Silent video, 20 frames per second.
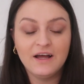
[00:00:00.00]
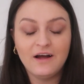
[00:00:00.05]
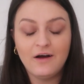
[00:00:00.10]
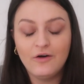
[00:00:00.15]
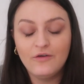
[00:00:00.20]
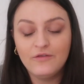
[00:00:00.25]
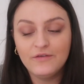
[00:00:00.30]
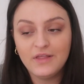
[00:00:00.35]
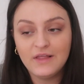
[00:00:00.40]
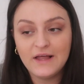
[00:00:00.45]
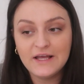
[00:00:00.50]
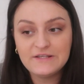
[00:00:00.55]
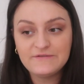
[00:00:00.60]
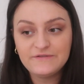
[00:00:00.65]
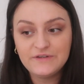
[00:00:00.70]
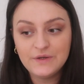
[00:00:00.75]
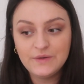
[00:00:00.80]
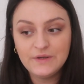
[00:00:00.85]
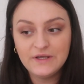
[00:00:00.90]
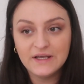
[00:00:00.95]
over the last
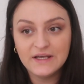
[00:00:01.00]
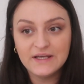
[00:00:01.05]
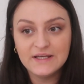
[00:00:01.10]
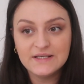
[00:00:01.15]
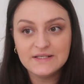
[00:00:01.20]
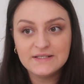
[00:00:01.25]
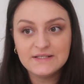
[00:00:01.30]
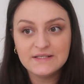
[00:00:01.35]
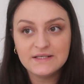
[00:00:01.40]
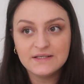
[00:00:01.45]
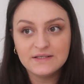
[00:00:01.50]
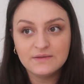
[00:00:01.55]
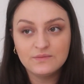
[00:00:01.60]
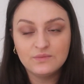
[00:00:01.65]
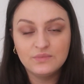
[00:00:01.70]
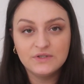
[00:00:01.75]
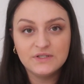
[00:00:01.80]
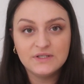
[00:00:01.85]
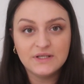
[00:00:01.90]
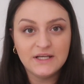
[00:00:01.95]
few years,
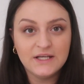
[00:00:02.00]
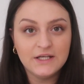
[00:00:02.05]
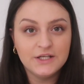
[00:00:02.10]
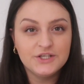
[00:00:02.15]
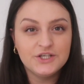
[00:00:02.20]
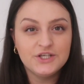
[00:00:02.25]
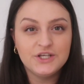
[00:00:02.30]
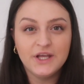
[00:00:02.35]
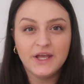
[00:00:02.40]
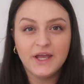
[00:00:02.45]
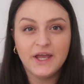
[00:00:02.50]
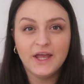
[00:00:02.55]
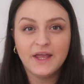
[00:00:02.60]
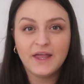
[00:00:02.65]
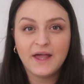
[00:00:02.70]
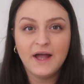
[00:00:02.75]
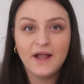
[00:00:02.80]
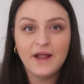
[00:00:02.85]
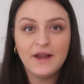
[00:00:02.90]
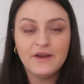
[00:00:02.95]
would each year
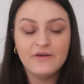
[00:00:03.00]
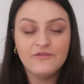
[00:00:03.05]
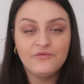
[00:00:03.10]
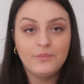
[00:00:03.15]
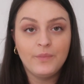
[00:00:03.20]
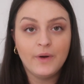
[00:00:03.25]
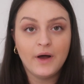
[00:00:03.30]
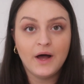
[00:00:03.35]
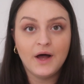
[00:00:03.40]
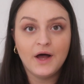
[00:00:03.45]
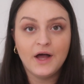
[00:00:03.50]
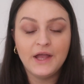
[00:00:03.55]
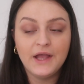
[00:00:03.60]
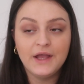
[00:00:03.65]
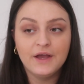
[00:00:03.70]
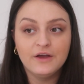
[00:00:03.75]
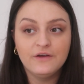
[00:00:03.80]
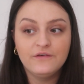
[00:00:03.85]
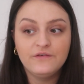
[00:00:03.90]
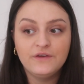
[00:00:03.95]
kind of
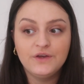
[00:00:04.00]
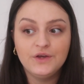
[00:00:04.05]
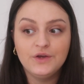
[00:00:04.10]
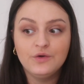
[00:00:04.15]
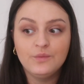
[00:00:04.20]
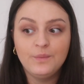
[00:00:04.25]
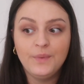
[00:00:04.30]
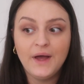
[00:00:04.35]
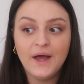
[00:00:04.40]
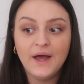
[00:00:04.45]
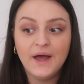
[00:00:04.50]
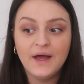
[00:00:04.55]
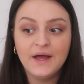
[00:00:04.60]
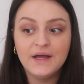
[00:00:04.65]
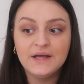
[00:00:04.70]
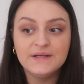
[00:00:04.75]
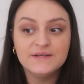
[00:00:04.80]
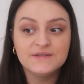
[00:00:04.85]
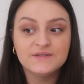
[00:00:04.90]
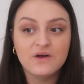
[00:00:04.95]
buy a few
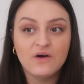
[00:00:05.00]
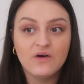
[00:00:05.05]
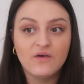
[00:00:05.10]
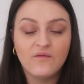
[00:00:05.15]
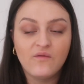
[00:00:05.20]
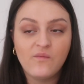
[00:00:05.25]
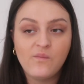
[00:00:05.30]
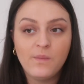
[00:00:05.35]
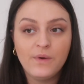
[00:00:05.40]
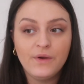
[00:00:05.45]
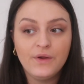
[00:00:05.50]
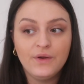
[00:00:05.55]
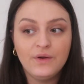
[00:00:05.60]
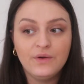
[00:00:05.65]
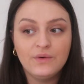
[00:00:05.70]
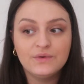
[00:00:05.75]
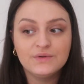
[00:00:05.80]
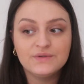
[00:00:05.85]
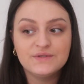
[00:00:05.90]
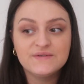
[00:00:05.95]
pairs of
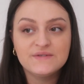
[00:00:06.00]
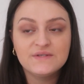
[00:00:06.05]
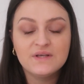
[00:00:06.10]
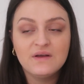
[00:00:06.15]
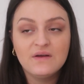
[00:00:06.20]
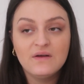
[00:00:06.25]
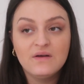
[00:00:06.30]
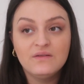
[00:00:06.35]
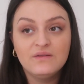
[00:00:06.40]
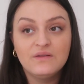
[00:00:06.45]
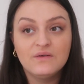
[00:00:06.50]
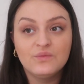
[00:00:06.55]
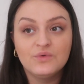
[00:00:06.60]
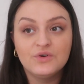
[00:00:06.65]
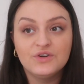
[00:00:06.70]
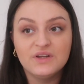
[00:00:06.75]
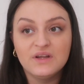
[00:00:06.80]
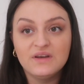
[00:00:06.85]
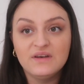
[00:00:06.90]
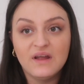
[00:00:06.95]
boots that
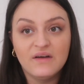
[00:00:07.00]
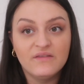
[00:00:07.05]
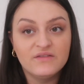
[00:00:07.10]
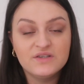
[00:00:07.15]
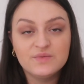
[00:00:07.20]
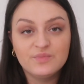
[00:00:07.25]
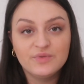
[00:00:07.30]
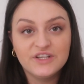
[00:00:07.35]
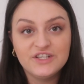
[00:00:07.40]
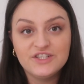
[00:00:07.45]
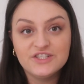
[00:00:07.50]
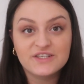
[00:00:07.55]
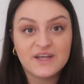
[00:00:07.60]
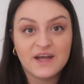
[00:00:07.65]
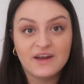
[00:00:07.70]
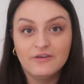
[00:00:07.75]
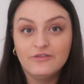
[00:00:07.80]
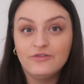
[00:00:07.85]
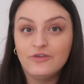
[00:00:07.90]
would inevitably just kind of